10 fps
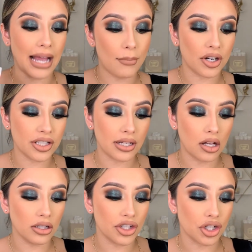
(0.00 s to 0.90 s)

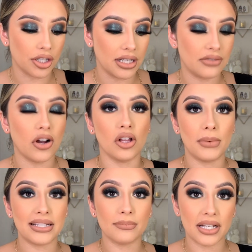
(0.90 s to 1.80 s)
Marcel Luxurious
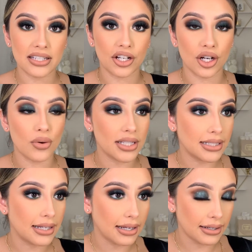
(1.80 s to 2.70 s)
Volumizing Mascara once
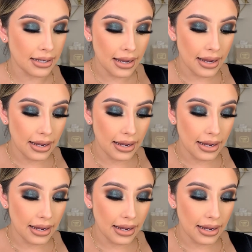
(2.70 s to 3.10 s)
again